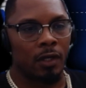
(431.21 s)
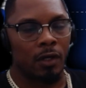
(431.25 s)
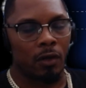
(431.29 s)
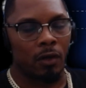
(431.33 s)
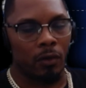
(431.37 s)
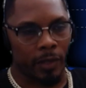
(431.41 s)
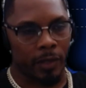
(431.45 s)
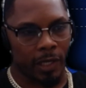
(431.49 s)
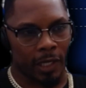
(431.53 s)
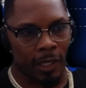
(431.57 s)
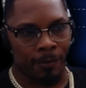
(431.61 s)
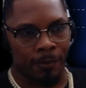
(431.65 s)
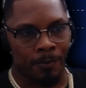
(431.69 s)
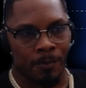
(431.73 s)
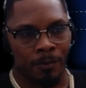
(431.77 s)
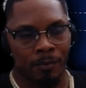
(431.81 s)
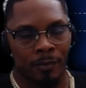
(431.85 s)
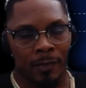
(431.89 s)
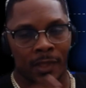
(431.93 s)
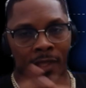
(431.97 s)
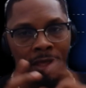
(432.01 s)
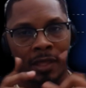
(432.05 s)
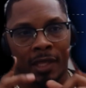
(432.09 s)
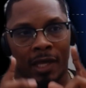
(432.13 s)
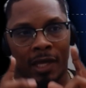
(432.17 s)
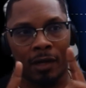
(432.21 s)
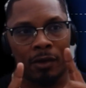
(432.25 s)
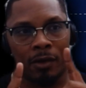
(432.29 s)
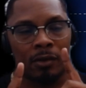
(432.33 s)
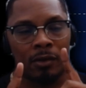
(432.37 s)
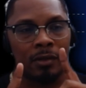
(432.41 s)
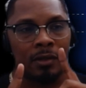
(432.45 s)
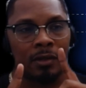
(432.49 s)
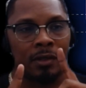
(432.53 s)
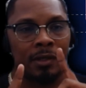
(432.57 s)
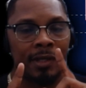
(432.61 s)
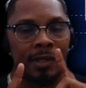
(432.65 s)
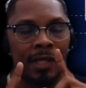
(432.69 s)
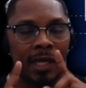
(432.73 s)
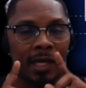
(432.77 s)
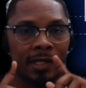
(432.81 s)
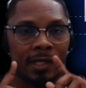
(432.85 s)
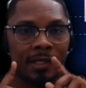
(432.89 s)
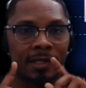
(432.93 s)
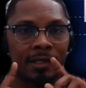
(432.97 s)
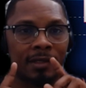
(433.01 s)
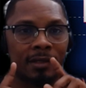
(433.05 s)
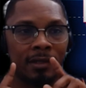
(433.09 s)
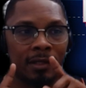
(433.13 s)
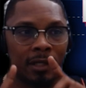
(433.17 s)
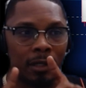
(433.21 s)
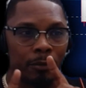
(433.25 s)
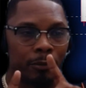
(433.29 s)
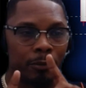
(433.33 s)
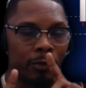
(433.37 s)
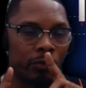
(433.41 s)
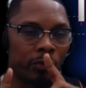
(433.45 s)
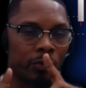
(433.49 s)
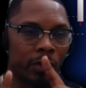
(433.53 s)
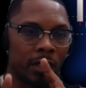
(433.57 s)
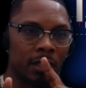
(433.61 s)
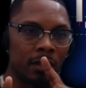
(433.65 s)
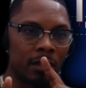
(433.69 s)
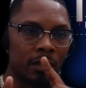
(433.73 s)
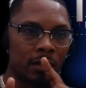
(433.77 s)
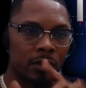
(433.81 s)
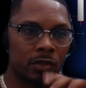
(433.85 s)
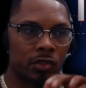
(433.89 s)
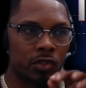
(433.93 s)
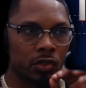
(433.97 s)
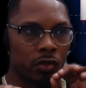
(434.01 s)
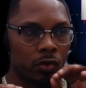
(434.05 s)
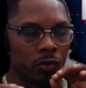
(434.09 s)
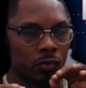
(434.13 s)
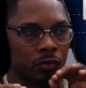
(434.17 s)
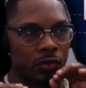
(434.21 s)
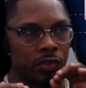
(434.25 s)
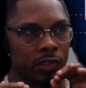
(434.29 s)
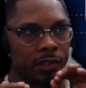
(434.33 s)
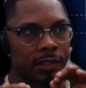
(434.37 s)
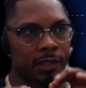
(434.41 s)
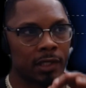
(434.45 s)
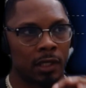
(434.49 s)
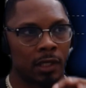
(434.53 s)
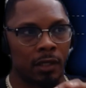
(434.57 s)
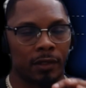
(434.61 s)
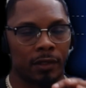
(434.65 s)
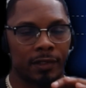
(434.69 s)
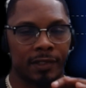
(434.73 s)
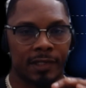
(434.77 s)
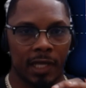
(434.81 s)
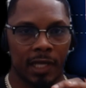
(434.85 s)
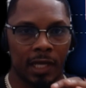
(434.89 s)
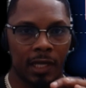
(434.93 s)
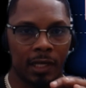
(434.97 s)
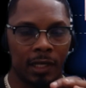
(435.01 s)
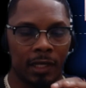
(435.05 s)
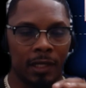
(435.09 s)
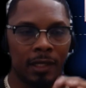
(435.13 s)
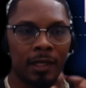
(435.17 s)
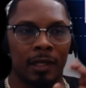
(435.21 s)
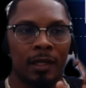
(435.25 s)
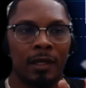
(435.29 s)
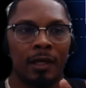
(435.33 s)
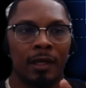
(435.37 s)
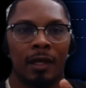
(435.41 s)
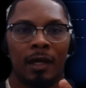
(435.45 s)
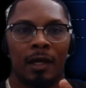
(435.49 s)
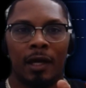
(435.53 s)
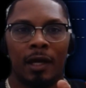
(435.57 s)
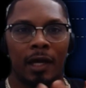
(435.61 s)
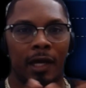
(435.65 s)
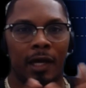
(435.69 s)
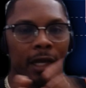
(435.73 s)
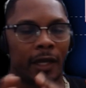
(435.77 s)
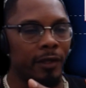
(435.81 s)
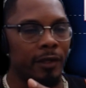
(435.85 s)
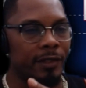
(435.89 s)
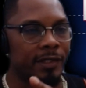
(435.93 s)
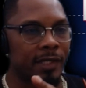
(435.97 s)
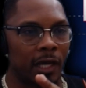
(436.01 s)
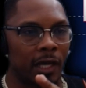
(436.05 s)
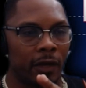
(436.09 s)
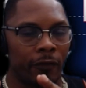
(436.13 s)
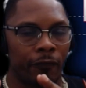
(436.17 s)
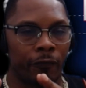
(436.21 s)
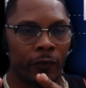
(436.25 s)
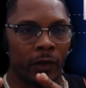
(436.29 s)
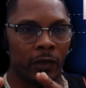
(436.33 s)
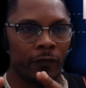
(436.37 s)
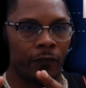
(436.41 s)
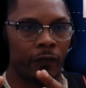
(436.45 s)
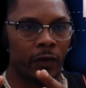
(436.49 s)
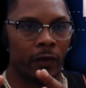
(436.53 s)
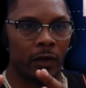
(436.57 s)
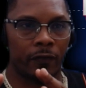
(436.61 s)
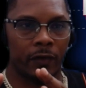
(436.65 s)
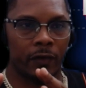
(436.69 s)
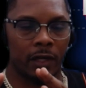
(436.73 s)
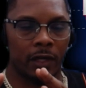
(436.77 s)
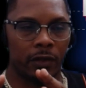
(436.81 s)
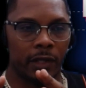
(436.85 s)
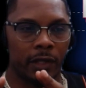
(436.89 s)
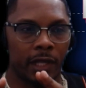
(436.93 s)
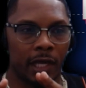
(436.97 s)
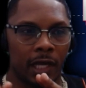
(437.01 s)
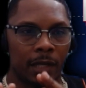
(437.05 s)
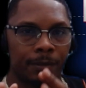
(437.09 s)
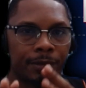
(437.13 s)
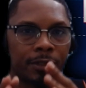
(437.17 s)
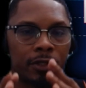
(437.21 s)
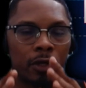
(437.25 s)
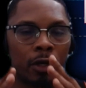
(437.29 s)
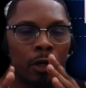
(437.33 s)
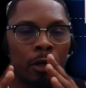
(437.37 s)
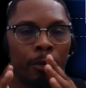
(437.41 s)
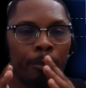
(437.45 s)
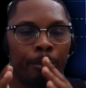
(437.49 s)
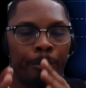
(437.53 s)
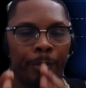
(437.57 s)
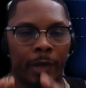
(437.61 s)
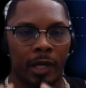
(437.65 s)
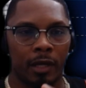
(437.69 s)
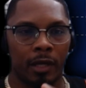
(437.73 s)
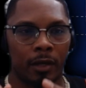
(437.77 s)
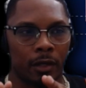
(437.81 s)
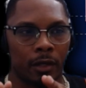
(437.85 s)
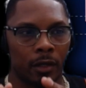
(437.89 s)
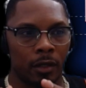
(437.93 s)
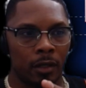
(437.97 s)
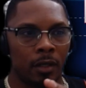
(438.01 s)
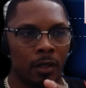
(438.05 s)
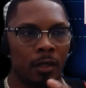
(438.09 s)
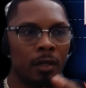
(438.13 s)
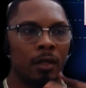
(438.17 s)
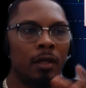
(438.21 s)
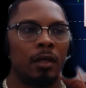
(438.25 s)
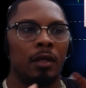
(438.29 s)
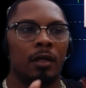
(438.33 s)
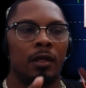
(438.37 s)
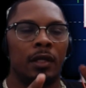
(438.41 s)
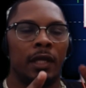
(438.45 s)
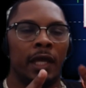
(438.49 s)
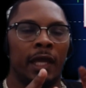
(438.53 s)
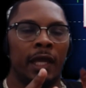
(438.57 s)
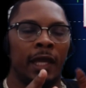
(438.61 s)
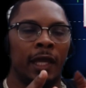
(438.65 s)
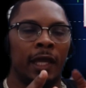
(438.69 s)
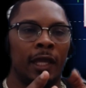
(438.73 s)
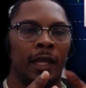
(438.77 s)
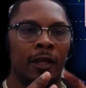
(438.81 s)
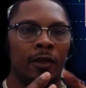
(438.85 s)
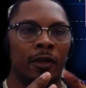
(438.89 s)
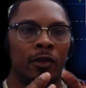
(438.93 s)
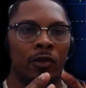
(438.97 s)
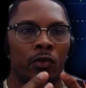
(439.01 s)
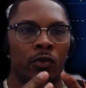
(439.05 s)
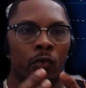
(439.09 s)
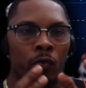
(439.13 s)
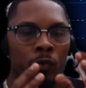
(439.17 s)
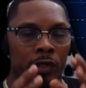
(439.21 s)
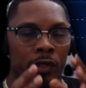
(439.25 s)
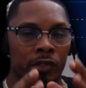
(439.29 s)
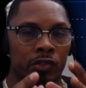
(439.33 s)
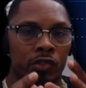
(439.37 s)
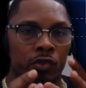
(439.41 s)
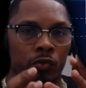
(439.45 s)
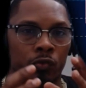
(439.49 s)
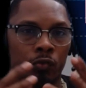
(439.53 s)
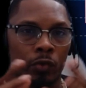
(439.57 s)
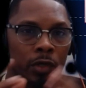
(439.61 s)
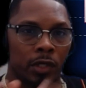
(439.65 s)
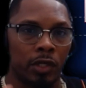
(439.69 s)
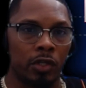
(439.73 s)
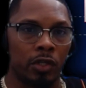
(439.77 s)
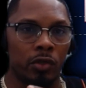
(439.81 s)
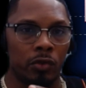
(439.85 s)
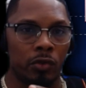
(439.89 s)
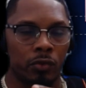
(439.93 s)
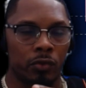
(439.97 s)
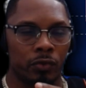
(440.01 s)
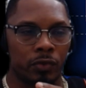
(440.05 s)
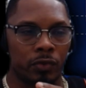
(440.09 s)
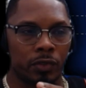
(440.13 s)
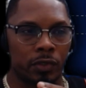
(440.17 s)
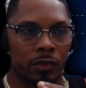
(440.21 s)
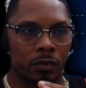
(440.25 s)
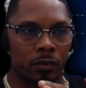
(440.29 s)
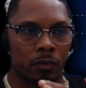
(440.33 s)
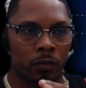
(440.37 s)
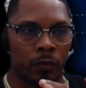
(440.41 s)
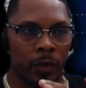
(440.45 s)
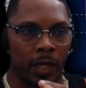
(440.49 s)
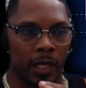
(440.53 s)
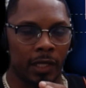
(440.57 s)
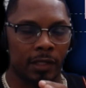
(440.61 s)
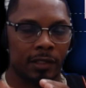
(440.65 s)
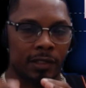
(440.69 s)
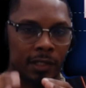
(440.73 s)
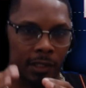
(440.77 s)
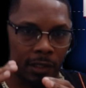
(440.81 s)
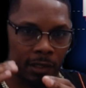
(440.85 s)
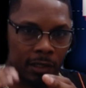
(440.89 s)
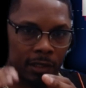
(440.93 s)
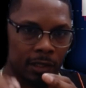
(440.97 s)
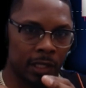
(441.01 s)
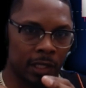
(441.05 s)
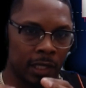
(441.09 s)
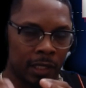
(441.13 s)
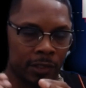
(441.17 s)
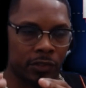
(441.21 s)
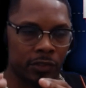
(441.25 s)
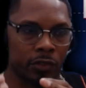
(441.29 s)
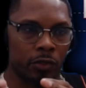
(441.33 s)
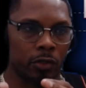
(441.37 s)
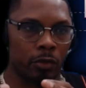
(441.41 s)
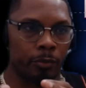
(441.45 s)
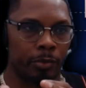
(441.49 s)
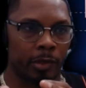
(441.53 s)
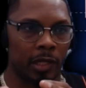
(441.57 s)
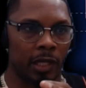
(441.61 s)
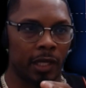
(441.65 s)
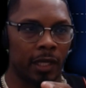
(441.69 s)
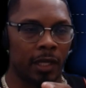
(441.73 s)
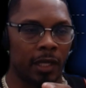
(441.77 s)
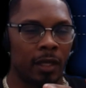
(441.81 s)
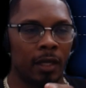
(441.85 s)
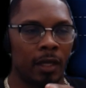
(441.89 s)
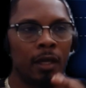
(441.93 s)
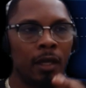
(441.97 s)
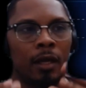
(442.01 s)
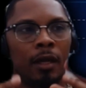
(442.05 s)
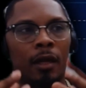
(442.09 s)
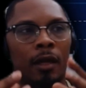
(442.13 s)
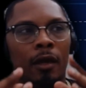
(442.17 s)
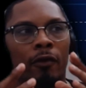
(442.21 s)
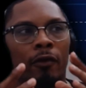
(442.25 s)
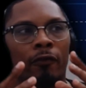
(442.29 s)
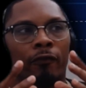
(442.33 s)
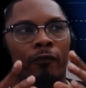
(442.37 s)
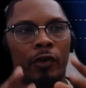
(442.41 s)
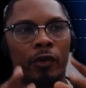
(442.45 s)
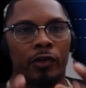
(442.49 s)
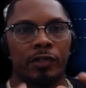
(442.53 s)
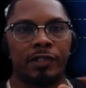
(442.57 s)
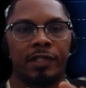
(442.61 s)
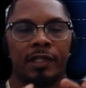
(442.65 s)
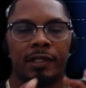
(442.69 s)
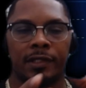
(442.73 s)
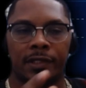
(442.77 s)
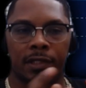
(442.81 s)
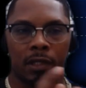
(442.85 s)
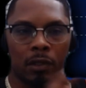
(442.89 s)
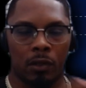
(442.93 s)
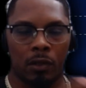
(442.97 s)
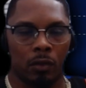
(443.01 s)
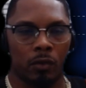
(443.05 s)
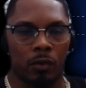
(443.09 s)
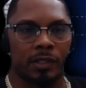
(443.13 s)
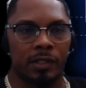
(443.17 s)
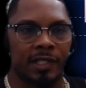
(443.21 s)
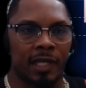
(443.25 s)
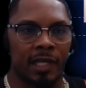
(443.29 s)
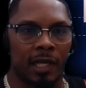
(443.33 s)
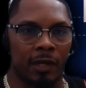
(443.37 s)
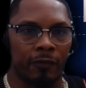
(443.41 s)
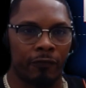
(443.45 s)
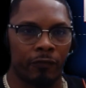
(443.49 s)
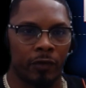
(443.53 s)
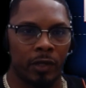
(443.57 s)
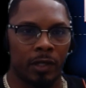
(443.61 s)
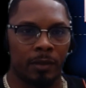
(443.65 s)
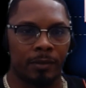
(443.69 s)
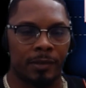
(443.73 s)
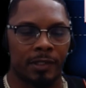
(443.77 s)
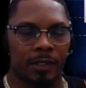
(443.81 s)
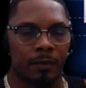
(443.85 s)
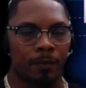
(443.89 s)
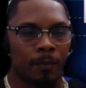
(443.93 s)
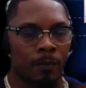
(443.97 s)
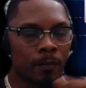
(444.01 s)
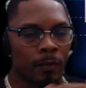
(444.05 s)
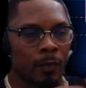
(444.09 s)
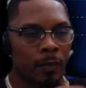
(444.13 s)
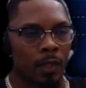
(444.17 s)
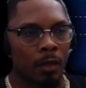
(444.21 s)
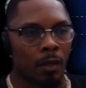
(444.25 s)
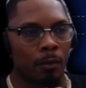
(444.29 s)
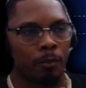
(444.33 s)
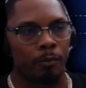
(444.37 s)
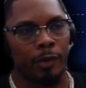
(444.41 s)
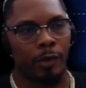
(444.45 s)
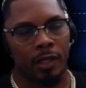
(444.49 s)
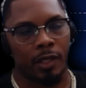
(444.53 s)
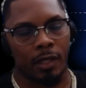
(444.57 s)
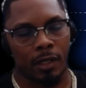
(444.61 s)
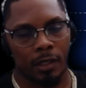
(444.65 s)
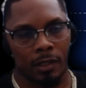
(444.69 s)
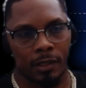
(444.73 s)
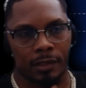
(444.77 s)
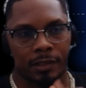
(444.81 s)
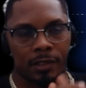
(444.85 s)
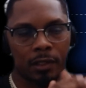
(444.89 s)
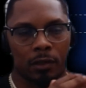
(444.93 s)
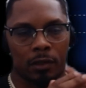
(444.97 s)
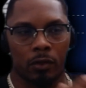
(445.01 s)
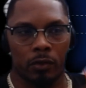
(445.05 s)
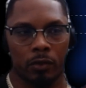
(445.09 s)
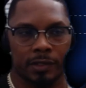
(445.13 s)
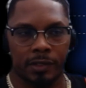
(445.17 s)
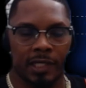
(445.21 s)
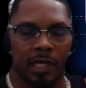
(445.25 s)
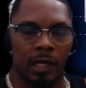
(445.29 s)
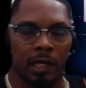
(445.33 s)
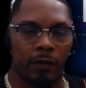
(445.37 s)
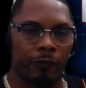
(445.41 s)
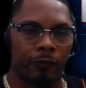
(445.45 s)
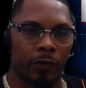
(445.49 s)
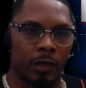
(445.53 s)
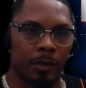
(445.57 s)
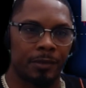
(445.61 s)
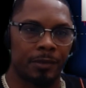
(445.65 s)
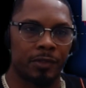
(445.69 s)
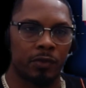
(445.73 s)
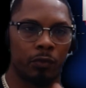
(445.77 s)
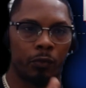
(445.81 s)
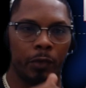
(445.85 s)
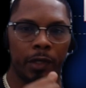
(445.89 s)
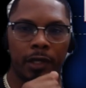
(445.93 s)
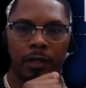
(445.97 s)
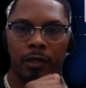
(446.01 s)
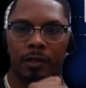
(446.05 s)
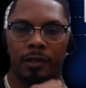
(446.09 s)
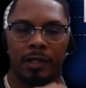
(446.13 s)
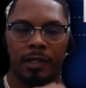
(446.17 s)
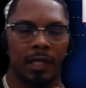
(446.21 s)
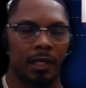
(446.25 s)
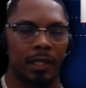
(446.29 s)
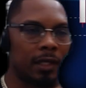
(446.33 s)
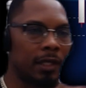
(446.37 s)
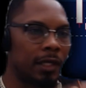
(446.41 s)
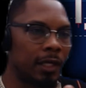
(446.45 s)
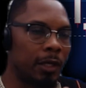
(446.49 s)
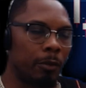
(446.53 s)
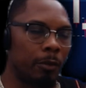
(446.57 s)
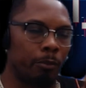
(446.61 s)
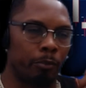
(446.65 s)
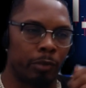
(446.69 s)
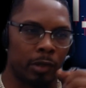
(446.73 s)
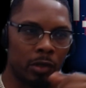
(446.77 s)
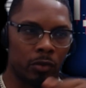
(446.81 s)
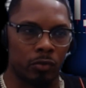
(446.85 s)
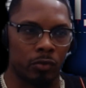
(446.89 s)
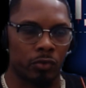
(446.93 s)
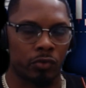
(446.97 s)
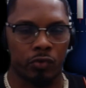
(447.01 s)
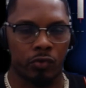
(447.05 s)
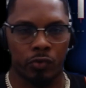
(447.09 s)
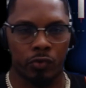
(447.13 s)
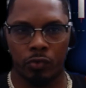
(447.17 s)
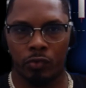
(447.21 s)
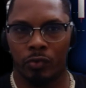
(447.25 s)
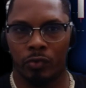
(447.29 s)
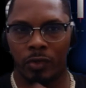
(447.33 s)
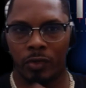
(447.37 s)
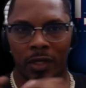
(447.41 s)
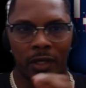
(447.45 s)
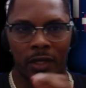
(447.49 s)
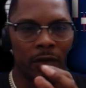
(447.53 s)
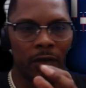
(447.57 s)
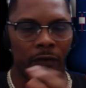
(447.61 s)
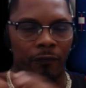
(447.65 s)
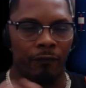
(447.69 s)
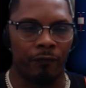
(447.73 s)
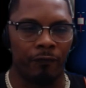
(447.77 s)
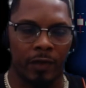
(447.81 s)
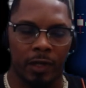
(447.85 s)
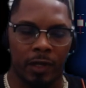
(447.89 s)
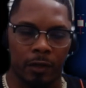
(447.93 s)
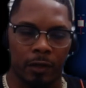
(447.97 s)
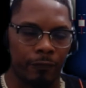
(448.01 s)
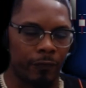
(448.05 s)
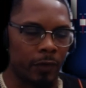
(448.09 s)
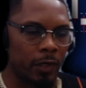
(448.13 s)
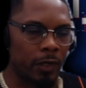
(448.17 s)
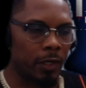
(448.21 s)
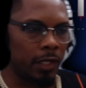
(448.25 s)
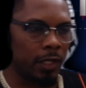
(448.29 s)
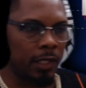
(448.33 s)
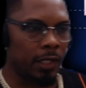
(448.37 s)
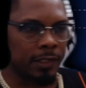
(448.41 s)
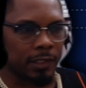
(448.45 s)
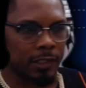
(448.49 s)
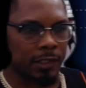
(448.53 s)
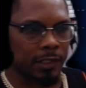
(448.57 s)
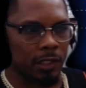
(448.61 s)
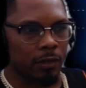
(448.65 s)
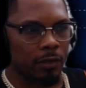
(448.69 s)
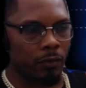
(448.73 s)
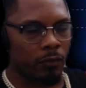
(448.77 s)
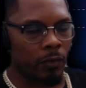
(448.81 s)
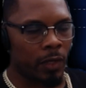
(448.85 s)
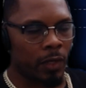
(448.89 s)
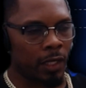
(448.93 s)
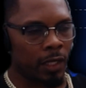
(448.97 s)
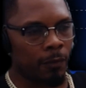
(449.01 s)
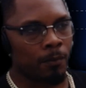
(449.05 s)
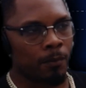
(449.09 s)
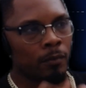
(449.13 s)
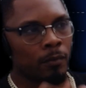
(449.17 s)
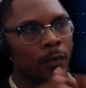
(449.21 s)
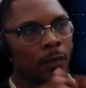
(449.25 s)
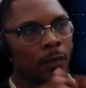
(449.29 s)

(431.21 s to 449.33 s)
Okay, now that's number one. So just understanding higher time frame fair value gaps are better, and the ones you want to use, right, to enter a play versus the lower time frames, because the lower time frames are weaker. They can get blown through very, very easily, right?